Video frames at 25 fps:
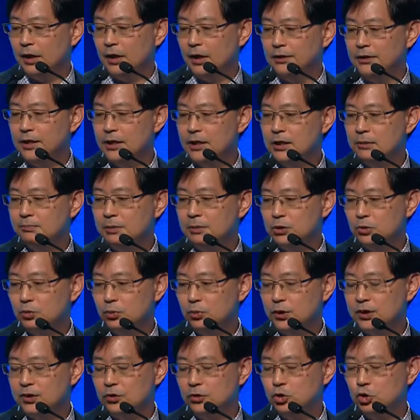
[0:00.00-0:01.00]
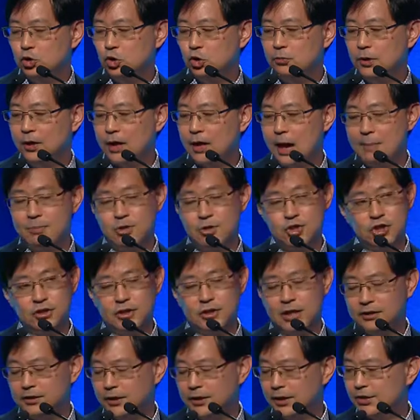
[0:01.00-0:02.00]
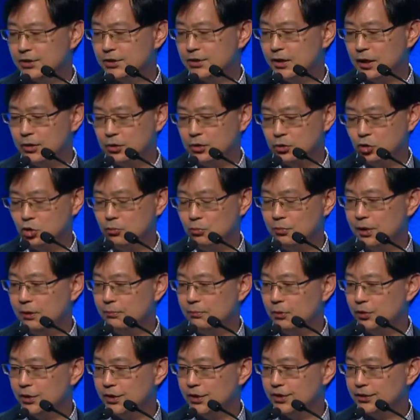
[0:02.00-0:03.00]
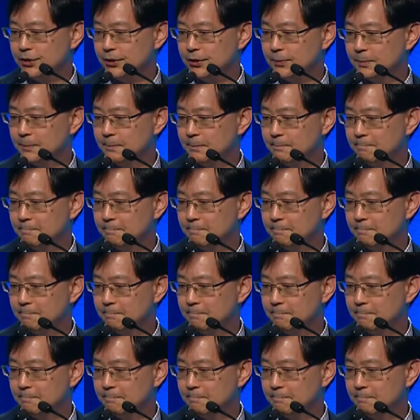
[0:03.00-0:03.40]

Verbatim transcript: a link between tumor epigenetics and tumor immunity.